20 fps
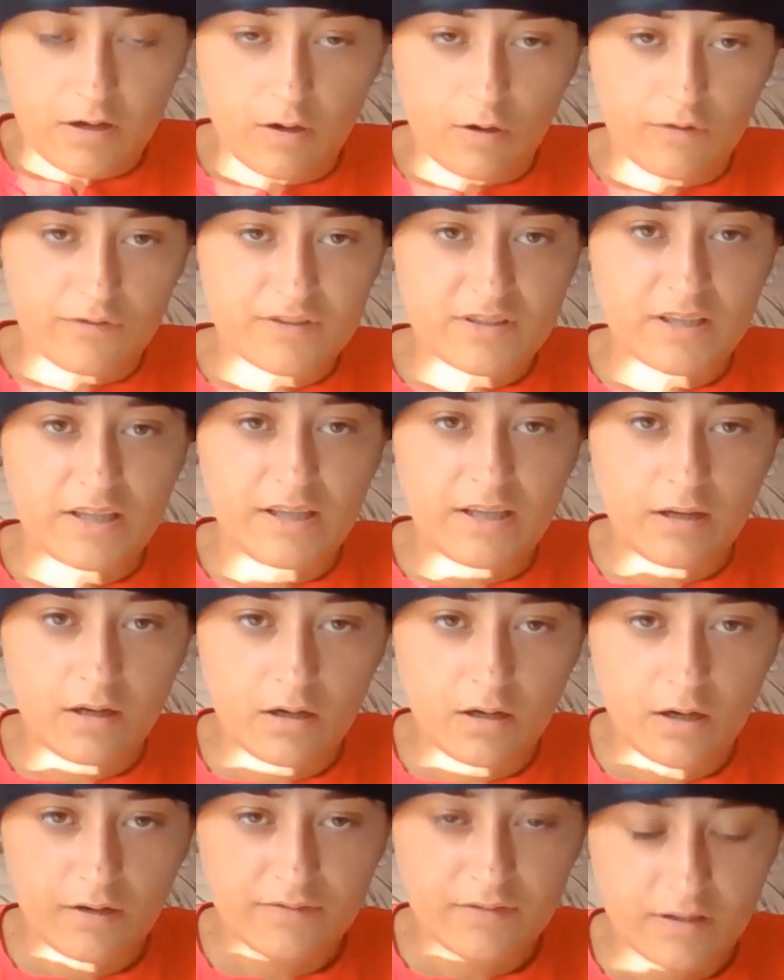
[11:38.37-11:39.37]
Obviously
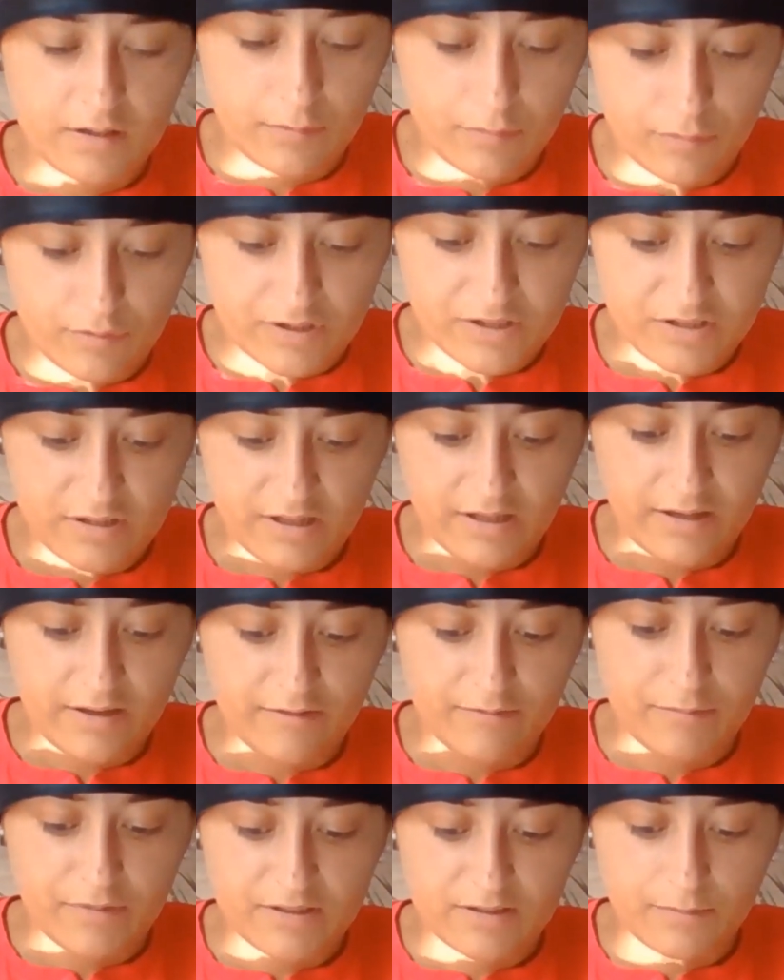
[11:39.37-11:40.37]
after the operation they
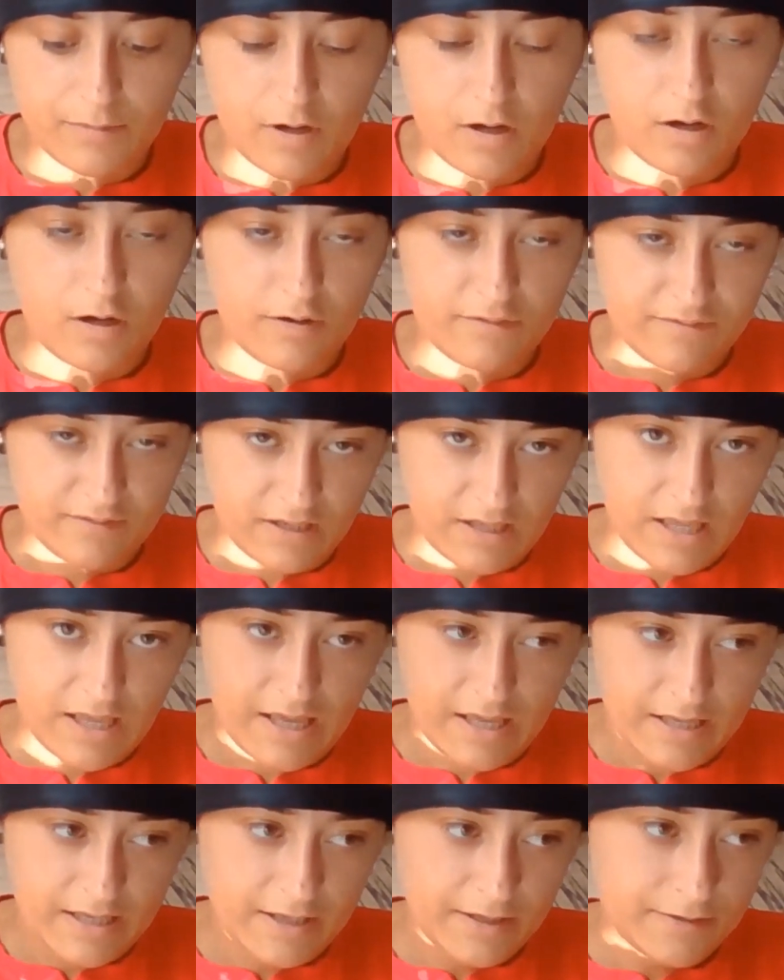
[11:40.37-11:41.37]
give me some
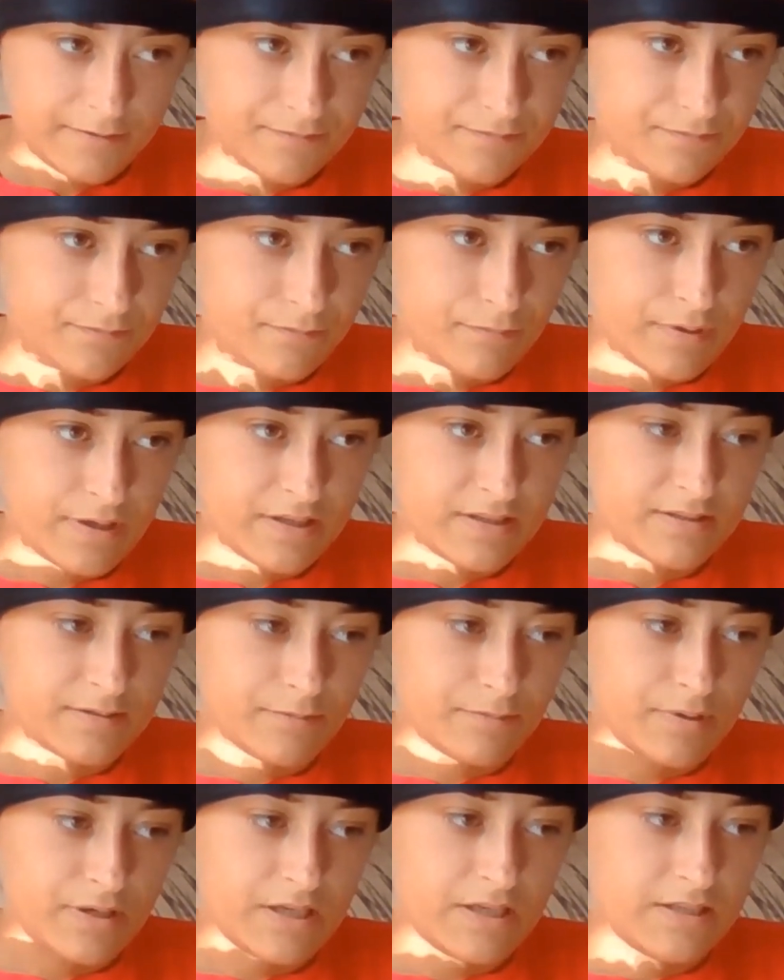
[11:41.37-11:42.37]
aftercare bits
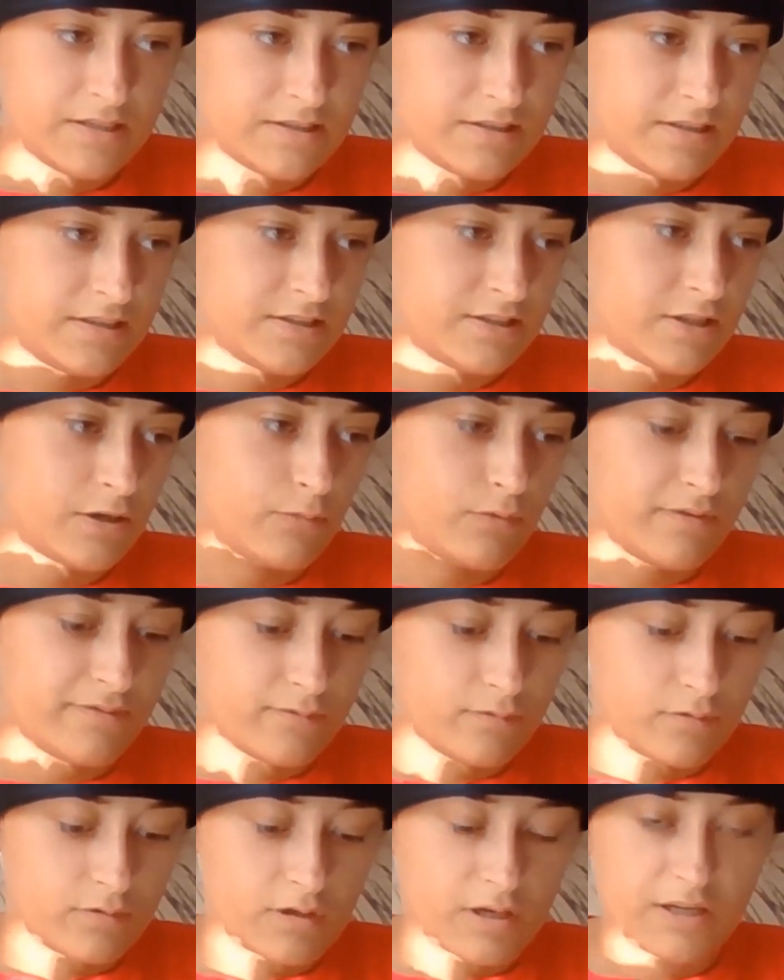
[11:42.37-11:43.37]
and pieces, so
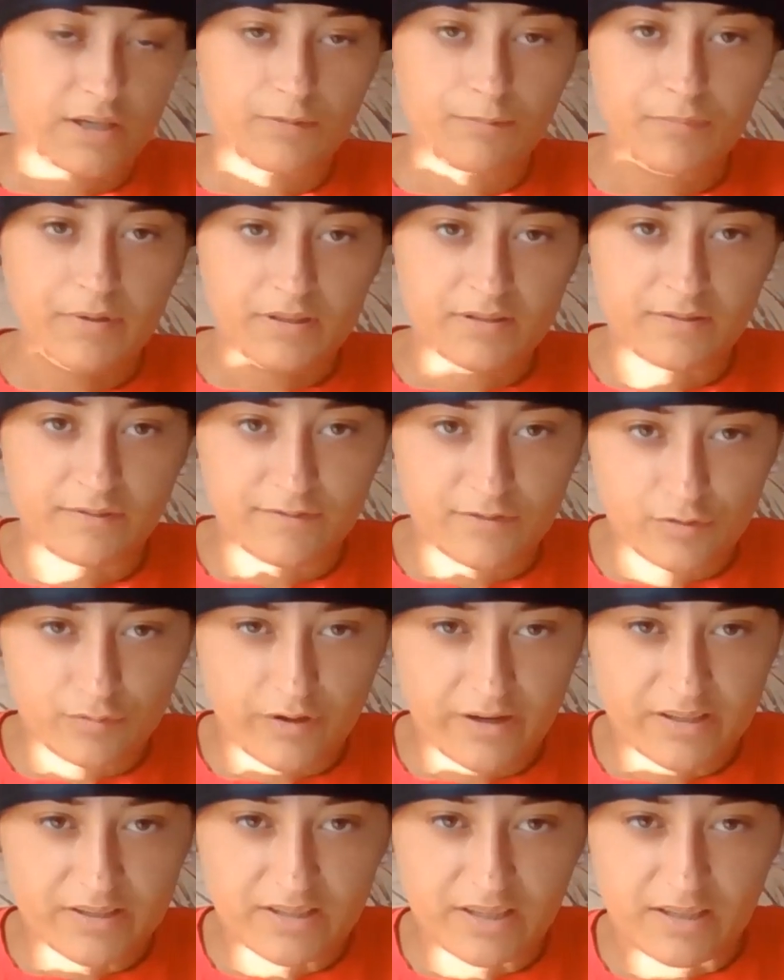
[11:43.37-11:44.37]
I've got like bits of
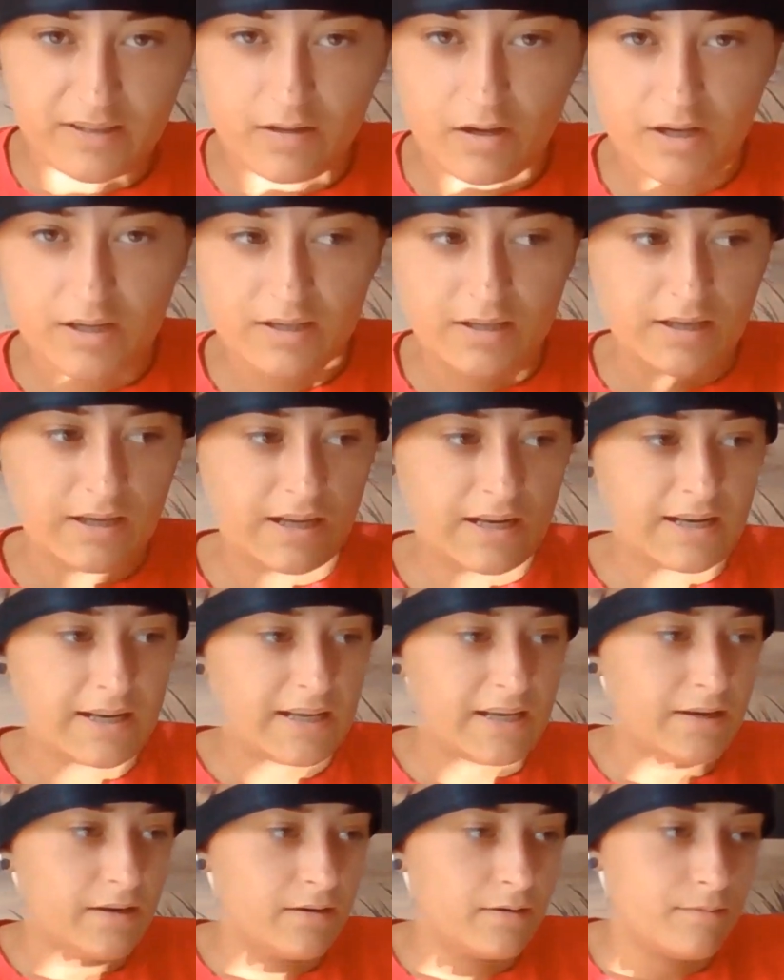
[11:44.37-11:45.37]
dressing that I can
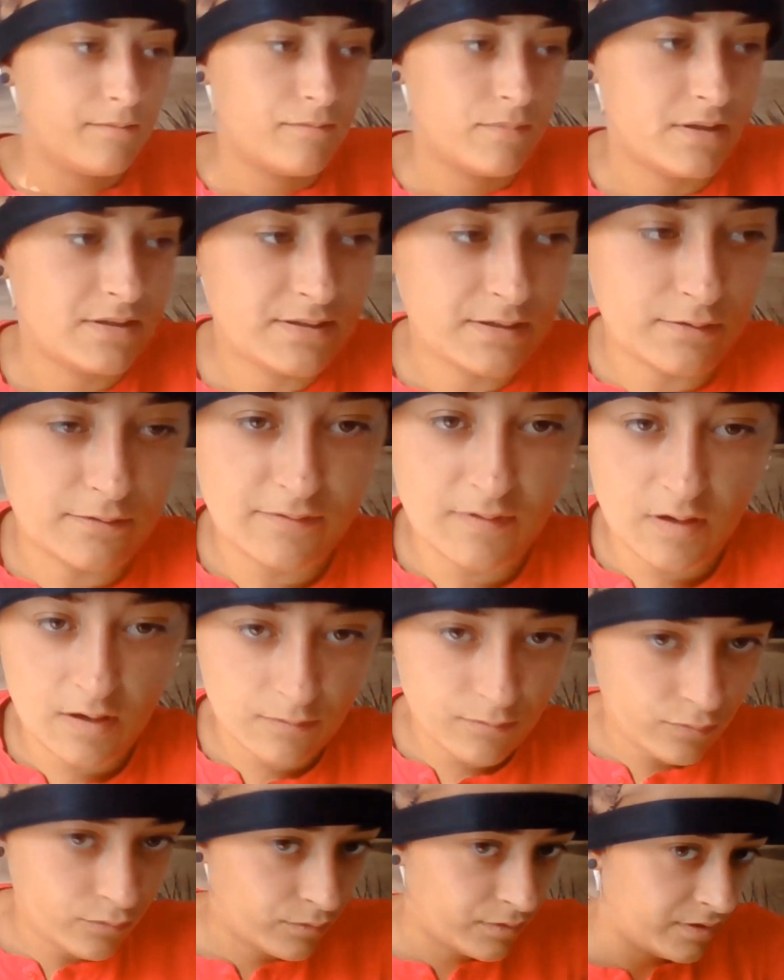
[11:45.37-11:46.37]
clean myself
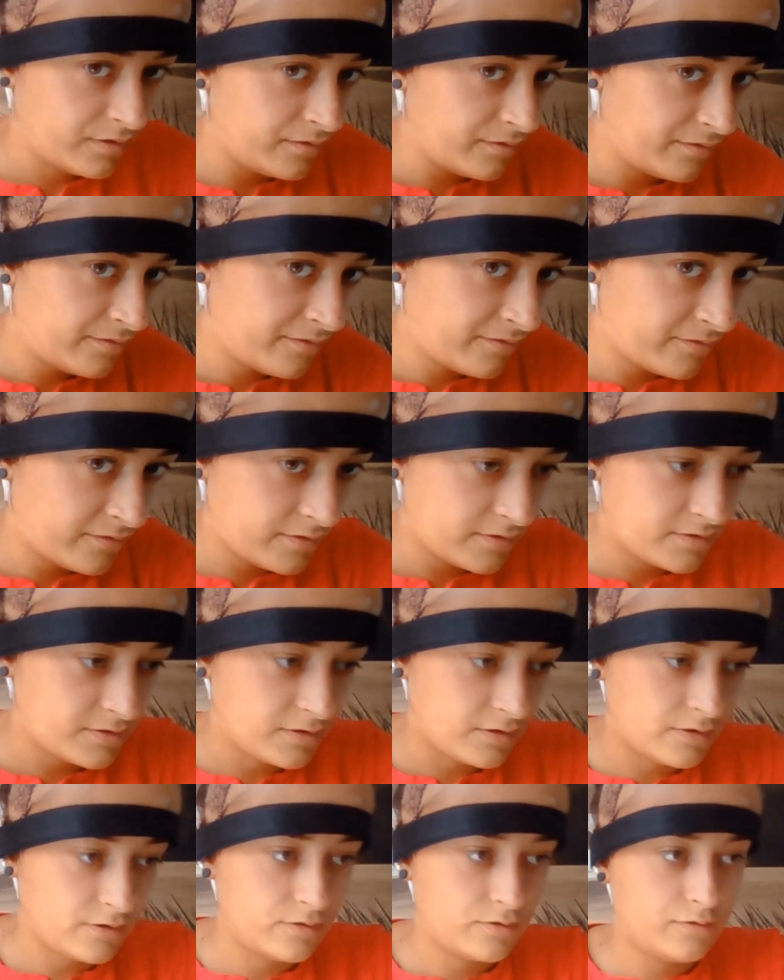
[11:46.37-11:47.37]
up with,
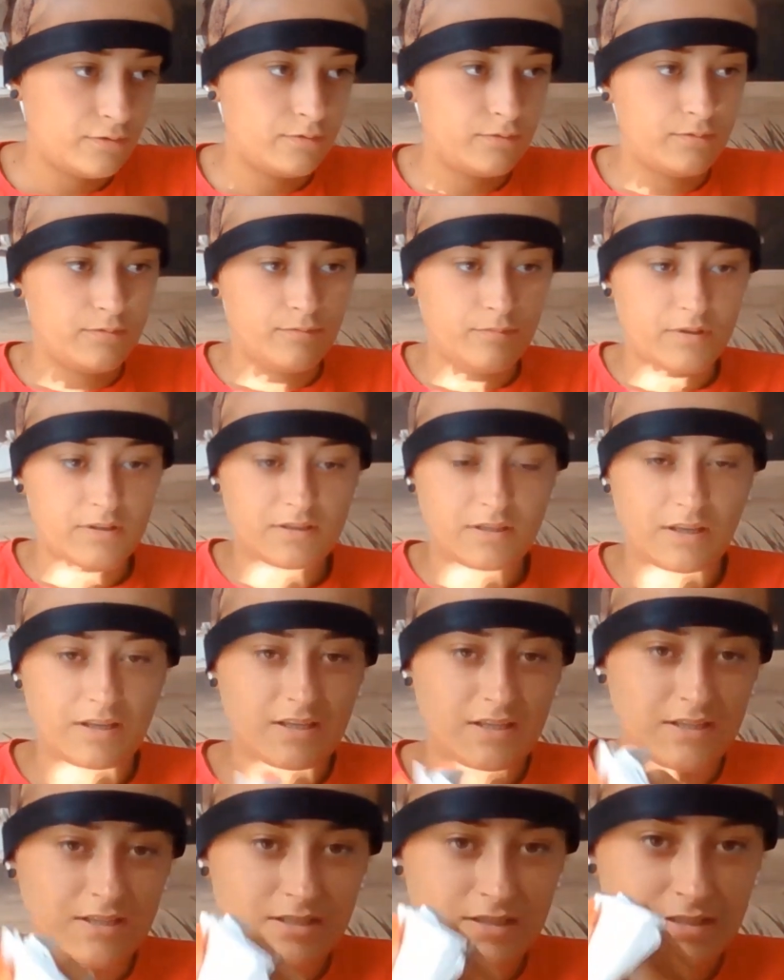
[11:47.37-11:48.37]
so bits like
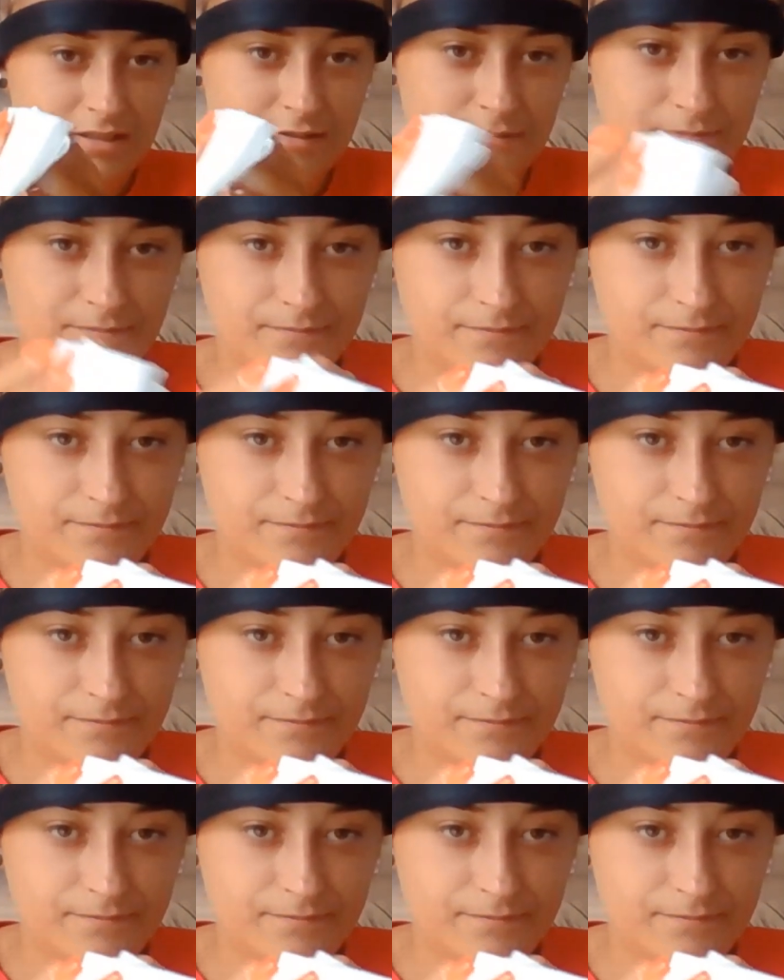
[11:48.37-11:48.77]
this.